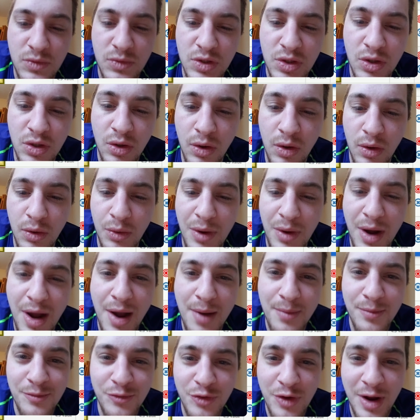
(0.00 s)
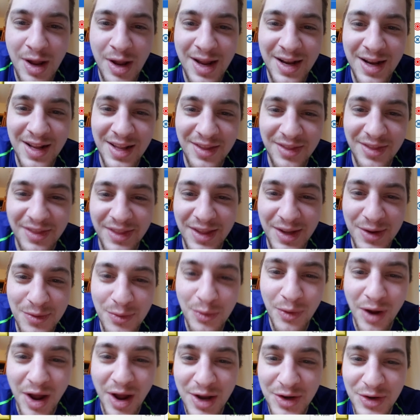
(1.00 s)
So I'm riding the
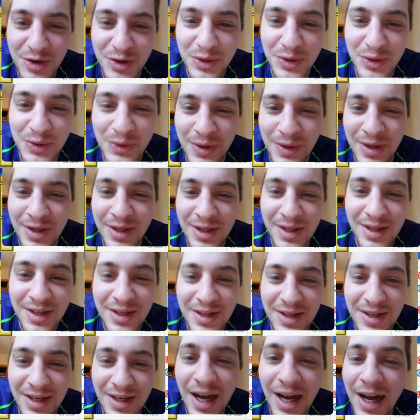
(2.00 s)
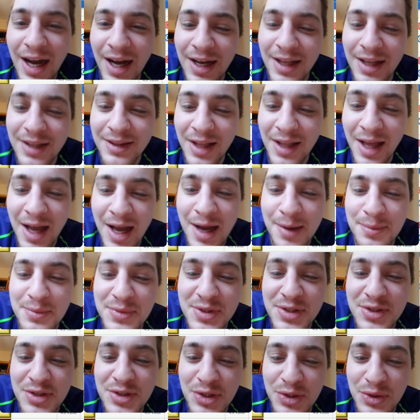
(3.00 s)
Rondo
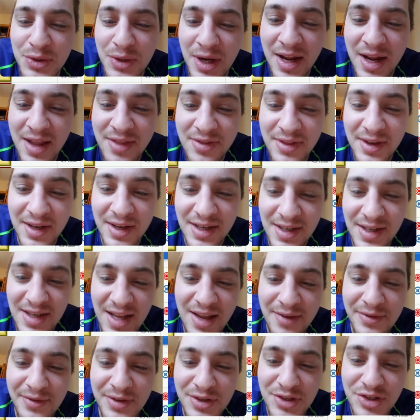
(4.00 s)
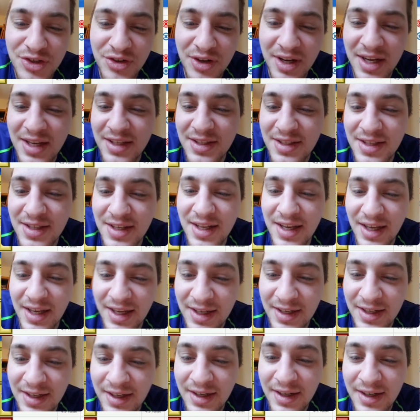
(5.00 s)
lobs to Anthony Davis train
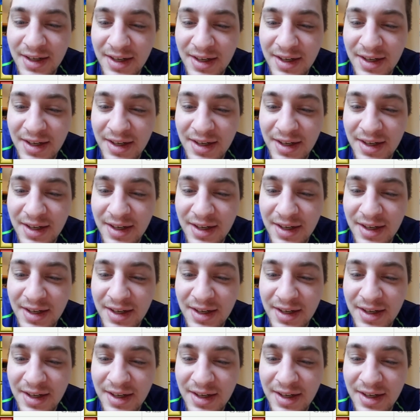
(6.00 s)
today.